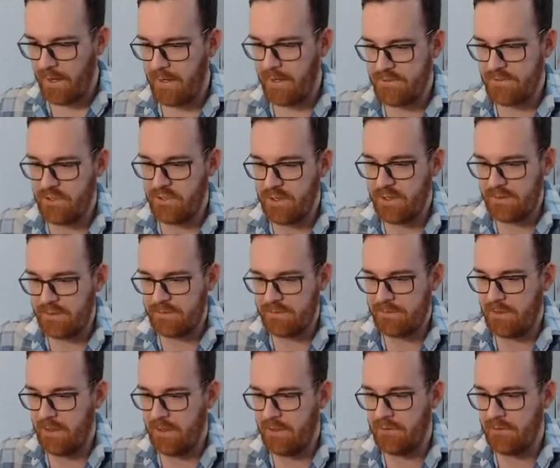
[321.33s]
so you get
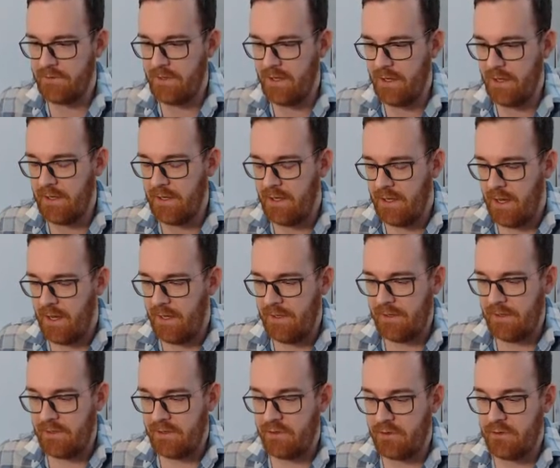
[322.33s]
into that, and
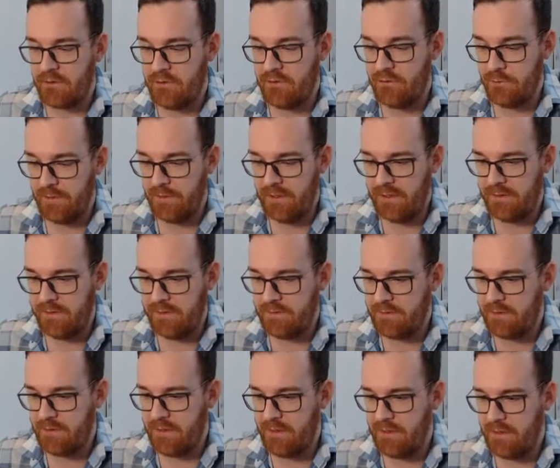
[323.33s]
then you can accumulate
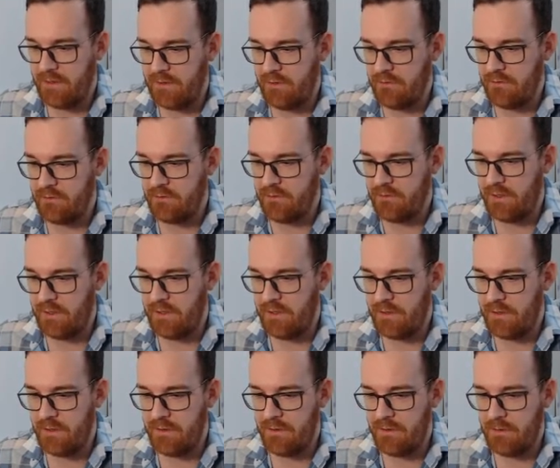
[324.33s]
your uh,
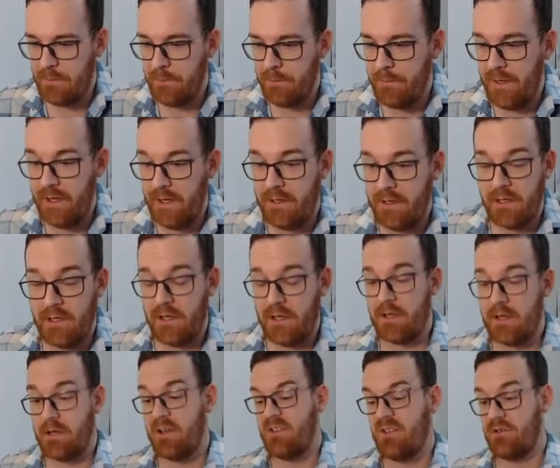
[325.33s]
BAT.
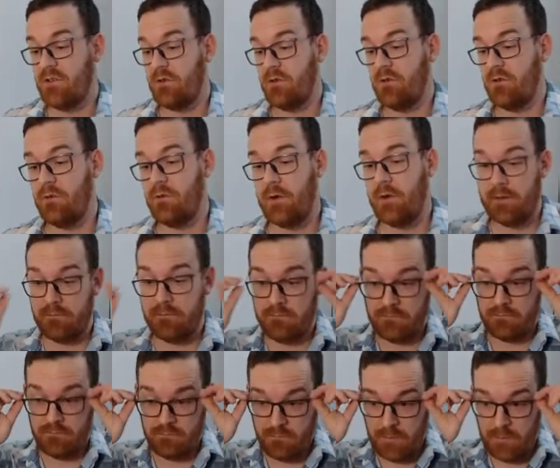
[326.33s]
So
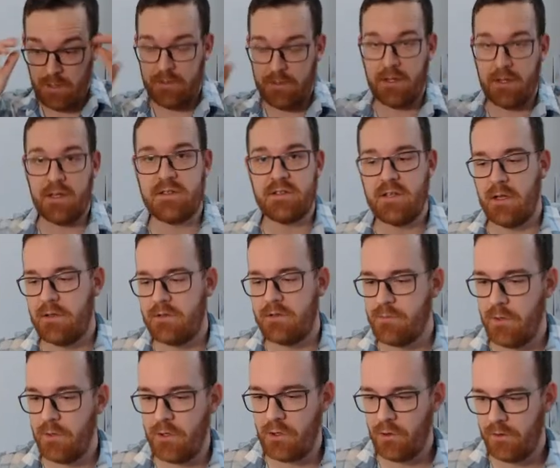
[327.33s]
I think it's it's
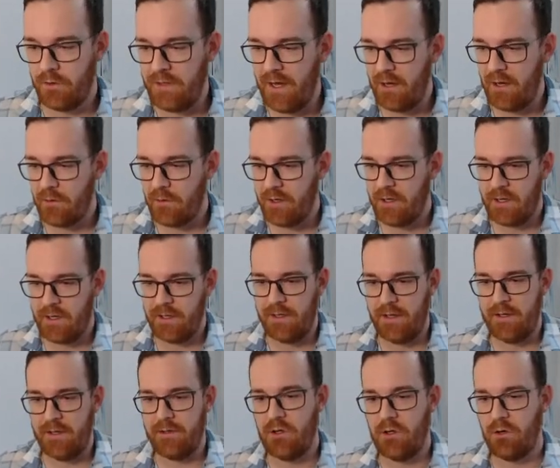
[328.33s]
pretty cool that way. And
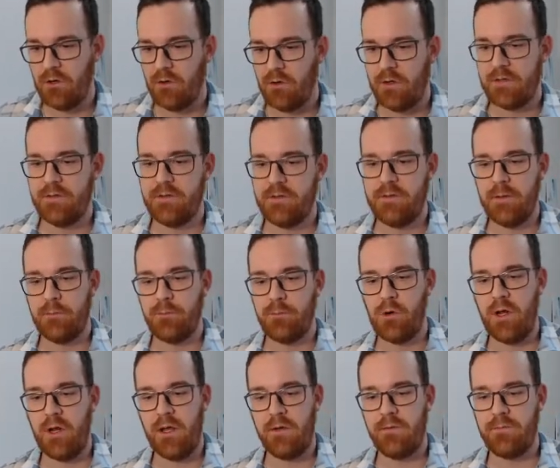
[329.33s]
then you know the
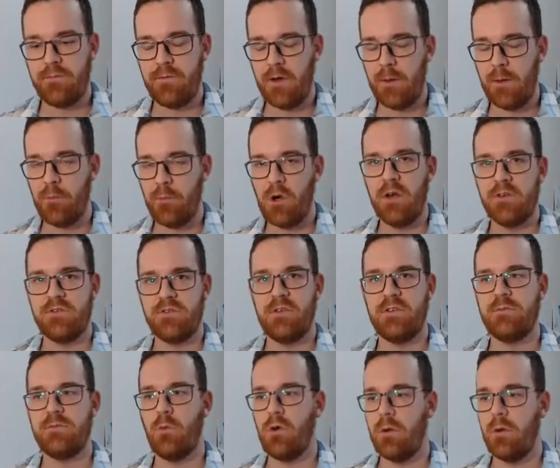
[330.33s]
Brave uh, browser
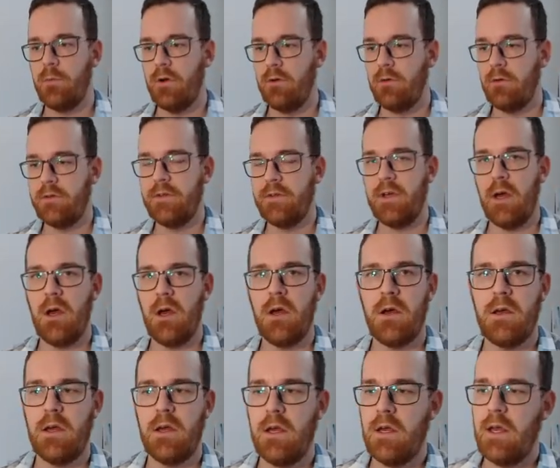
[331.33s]
is more about uh,
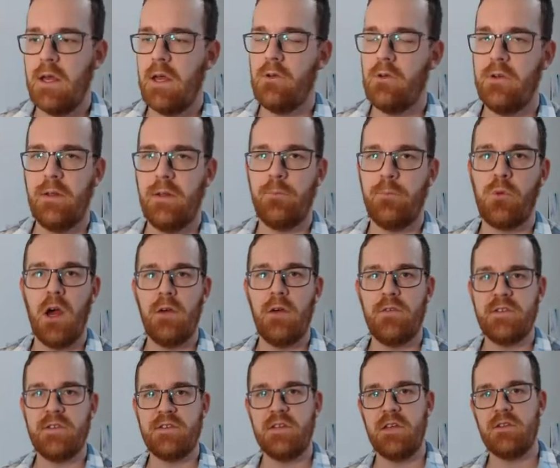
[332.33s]
internet
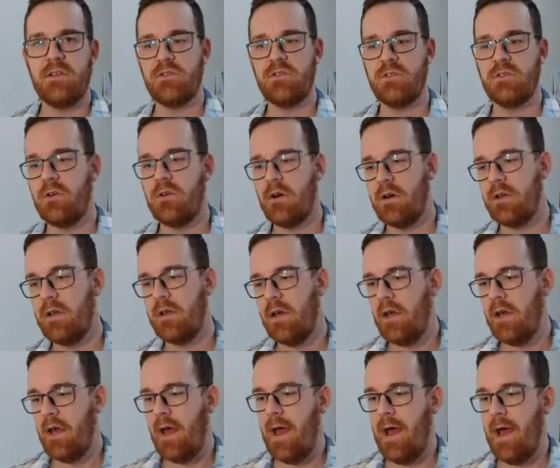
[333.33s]
privacy and so on,
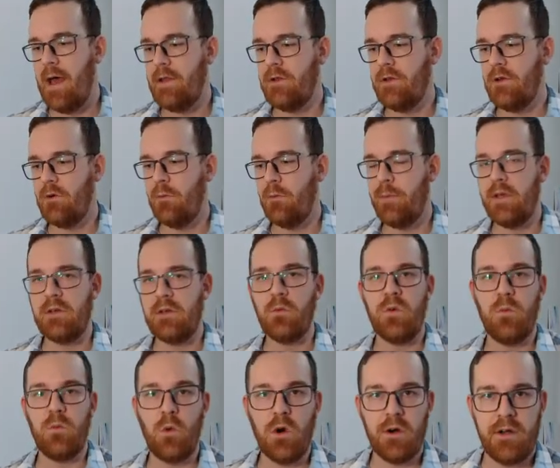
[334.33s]
and you know being
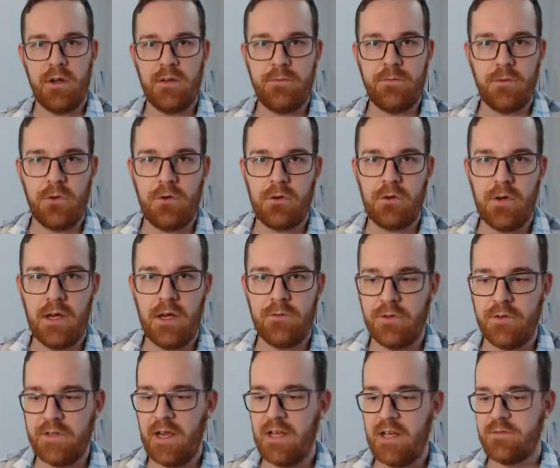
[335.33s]
rewarded for your
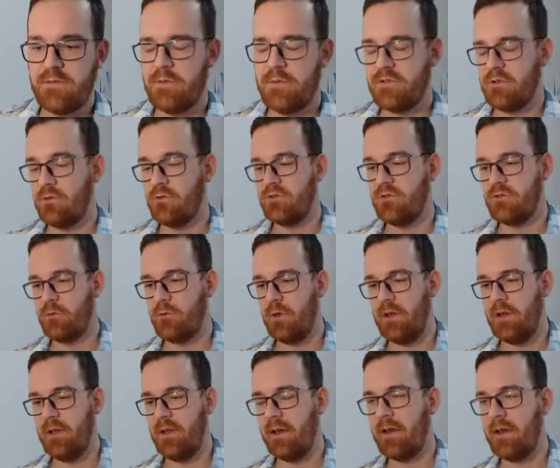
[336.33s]
advertisements. So it's
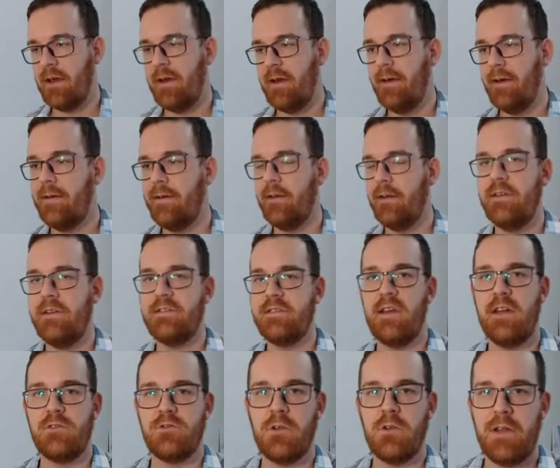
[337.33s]
really like a
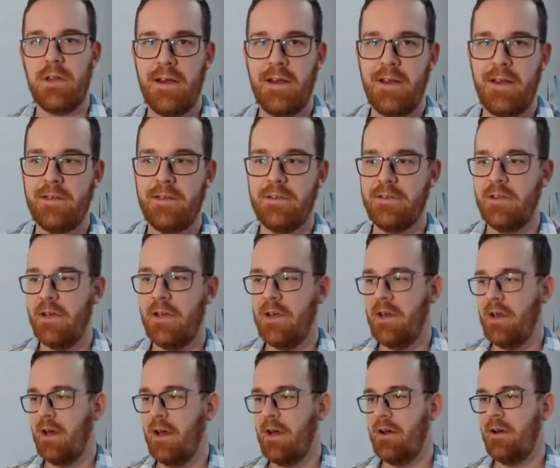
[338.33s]
decentralized
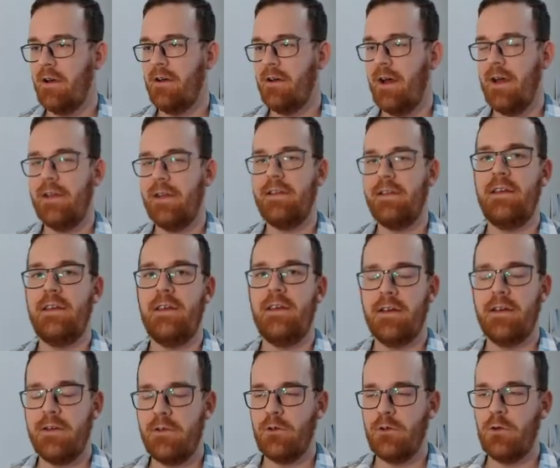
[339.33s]
uh,
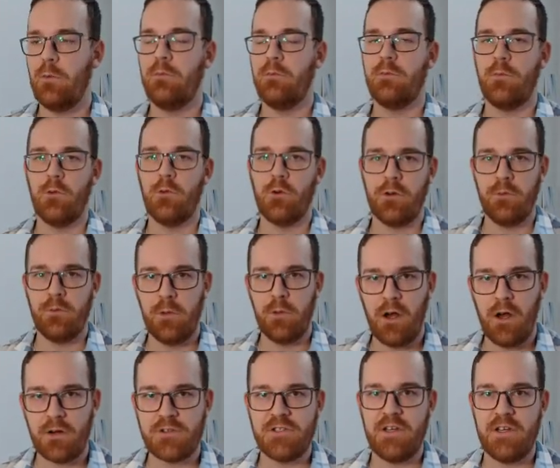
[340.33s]
idea. You know more the
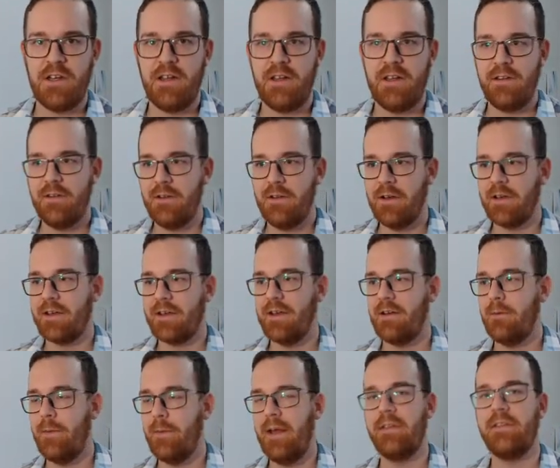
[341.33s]
blockchain uh, kind
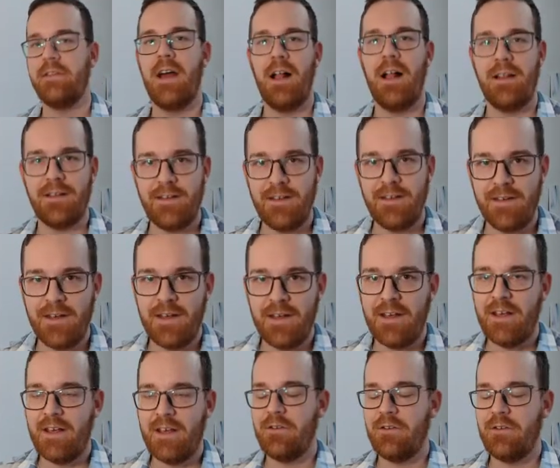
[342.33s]
of mentality.
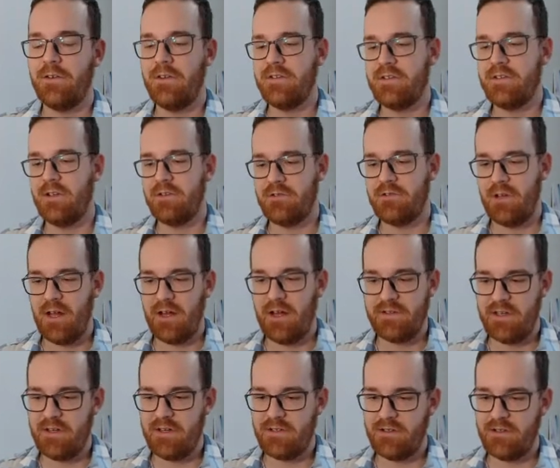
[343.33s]
You know
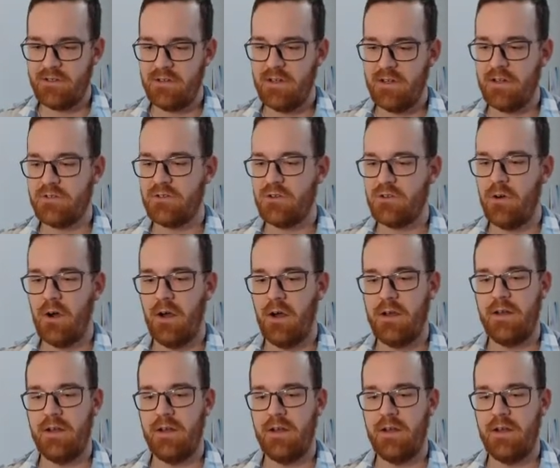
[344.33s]
decentralization and so on.